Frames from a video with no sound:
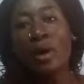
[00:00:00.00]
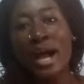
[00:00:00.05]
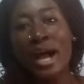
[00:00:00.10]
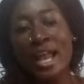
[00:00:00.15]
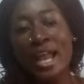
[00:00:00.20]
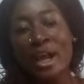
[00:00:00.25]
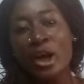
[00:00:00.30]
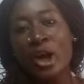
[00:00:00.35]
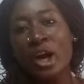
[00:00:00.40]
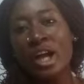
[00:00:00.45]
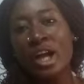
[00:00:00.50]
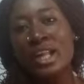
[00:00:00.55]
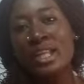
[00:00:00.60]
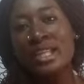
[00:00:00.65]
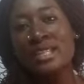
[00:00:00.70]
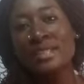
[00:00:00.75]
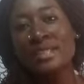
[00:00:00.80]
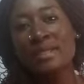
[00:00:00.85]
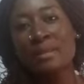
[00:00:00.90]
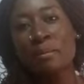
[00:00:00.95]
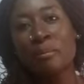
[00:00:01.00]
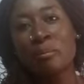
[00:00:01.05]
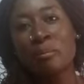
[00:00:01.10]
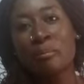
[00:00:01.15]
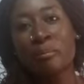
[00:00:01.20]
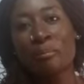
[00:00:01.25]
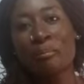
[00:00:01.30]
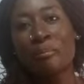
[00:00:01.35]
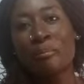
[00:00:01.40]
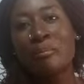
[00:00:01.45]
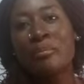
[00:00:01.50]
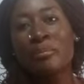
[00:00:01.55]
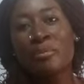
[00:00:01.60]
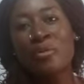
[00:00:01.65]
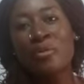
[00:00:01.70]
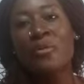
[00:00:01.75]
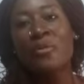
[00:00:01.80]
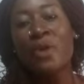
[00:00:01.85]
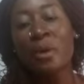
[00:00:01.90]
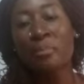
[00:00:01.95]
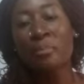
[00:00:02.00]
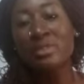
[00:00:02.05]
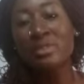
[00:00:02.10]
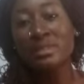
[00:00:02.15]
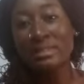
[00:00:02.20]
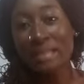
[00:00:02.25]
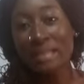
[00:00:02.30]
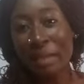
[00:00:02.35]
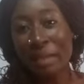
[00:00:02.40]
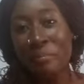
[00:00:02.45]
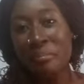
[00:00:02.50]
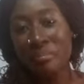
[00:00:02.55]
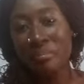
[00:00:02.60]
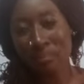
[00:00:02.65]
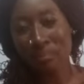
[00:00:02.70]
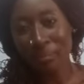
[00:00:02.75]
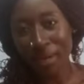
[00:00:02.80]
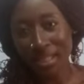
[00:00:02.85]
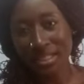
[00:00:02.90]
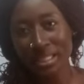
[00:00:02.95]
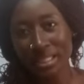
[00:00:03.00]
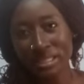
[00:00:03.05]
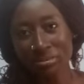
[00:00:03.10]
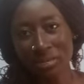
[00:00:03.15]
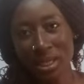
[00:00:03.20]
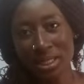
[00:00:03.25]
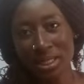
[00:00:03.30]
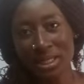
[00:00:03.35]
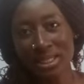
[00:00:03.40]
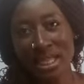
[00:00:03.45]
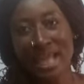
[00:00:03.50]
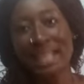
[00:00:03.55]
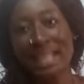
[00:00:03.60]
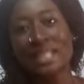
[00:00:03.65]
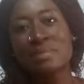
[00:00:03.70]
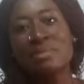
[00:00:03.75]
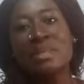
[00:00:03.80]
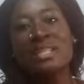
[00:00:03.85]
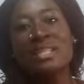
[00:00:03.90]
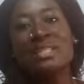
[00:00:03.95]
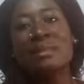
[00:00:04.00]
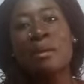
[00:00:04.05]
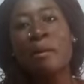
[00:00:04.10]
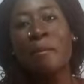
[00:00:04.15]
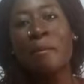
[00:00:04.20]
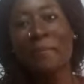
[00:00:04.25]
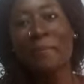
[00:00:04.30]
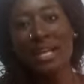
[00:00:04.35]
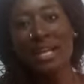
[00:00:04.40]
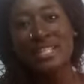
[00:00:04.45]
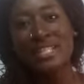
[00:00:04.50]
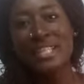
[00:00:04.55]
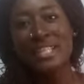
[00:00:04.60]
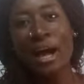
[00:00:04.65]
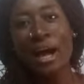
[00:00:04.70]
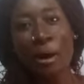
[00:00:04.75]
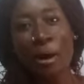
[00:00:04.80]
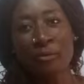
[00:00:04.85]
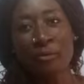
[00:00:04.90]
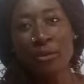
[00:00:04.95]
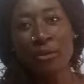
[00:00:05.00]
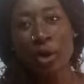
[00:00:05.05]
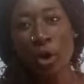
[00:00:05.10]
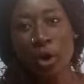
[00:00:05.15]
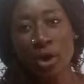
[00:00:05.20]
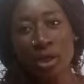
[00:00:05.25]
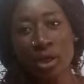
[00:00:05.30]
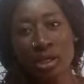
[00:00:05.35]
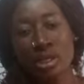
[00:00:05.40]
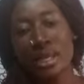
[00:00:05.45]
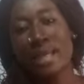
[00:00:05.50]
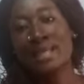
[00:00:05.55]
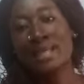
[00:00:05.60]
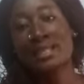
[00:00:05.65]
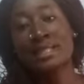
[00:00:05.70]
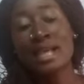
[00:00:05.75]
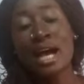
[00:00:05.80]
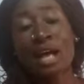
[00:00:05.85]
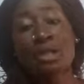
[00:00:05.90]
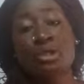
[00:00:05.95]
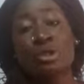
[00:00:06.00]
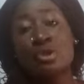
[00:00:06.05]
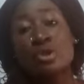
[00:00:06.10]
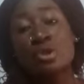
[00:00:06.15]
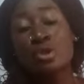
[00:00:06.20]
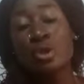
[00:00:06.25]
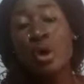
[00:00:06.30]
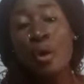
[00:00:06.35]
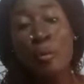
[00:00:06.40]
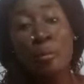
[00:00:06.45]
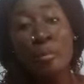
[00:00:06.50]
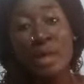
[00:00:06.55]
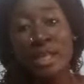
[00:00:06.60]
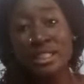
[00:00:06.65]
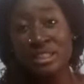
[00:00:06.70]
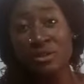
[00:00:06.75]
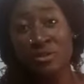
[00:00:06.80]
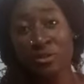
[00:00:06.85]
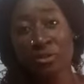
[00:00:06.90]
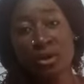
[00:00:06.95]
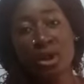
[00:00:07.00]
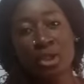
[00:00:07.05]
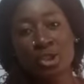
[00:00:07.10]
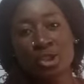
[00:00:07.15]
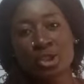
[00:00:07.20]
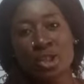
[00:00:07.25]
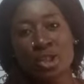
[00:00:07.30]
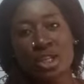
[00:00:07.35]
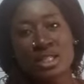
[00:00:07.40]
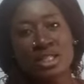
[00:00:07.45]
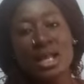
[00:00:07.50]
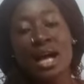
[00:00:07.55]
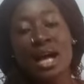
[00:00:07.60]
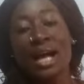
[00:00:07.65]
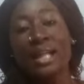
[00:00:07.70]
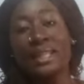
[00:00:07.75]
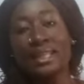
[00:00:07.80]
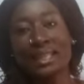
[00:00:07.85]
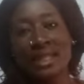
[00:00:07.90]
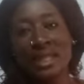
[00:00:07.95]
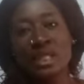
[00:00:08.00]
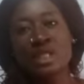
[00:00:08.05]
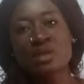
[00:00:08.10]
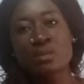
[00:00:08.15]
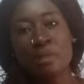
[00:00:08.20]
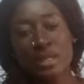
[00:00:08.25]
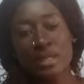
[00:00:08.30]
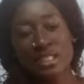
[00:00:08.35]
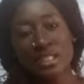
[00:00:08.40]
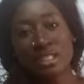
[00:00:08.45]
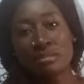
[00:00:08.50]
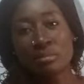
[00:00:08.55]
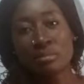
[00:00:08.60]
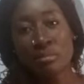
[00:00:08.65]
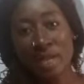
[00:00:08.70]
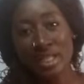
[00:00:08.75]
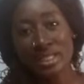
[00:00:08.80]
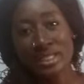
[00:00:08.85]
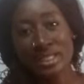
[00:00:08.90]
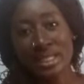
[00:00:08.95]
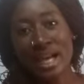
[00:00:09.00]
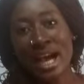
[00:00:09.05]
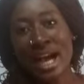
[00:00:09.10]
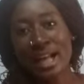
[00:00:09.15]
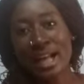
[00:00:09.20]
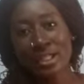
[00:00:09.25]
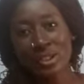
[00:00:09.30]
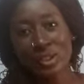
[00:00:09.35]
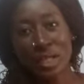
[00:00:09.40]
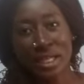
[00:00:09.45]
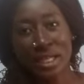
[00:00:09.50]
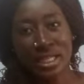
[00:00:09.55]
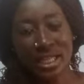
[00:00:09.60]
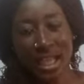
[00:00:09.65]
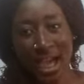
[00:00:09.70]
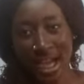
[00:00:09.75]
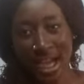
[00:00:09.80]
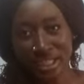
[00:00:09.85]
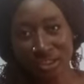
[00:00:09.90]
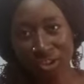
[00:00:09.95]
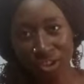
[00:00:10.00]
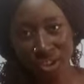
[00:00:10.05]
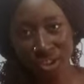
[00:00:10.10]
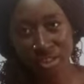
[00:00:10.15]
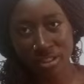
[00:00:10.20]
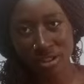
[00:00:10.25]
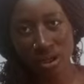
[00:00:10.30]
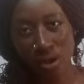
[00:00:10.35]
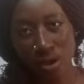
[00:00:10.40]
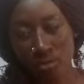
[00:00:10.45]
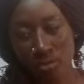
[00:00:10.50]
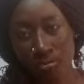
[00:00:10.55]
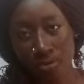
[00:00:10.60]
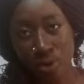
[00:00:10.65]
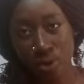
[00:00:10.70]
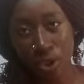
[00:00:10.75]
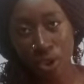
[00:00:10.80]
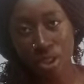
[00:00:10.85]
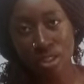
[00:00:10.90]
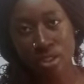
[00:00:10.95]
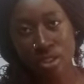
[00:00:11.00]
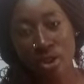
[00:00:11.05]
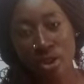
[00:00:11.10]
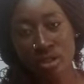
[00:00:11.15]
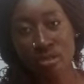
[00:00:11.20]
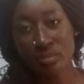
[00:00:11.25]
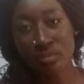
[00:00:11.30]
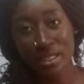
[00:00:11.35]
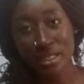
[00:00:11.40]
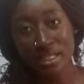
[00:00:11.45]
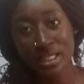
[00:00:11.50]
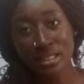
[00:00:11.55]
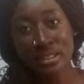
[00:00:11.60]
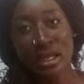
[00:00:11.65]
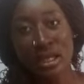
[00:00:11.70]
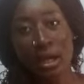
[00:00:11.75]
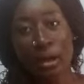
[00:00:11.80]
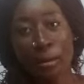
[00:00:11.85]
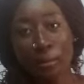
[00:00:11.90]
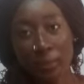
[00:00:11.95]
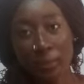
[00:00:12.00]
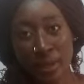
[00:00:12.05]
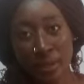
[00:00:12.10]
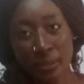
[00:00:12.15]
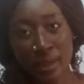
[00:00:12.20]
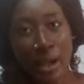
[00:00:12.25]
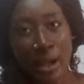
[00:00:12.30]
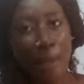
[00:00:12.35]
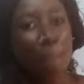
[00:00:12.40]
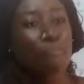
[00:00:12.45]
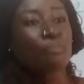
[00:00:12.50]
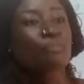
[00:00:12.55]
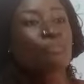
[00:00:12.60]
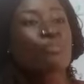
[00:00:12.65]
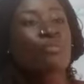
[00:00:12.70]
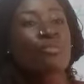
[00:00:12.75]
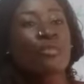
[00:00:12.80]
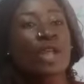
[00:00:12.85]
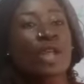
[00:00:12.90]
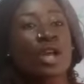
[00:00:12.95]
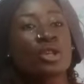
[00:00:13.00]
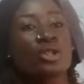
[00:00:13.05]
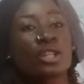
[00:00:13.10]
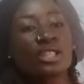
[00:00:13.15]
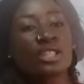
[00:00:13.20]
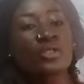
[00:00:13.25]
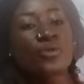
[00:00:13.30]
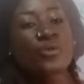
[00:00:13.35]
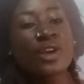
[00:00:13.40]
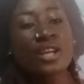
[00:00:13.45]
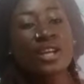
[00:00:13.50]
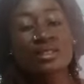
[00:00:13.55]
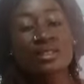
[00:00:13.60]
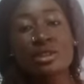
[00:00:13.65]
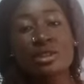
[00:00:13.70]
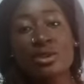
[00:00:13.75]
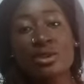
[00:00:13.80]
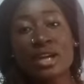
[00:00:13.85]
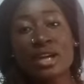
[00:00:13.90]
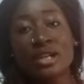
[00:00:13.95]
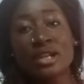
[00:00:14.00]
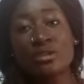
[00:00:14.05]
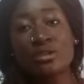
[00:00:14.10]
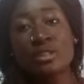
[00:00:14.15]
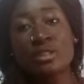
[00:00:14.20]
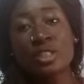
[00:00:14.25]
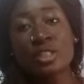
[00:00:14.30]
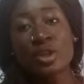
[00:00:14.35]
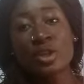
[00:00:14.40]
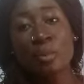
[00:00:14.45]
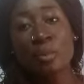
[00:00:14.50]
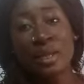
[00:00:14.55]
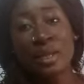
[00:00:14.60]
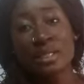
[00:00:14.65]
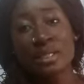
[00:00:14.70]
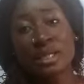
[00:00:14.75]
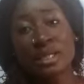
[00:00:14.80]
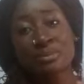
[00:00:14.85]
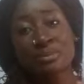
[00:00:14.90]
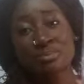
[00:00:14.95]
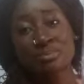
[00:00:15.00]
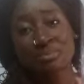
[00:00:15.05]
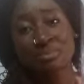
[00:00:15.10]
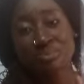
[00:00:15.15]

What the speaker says: I call it, from the name pattern master, it means master of all. Like, it has so many functions this pattern master actually does on pattern paper. So the first thing you can use this your pattern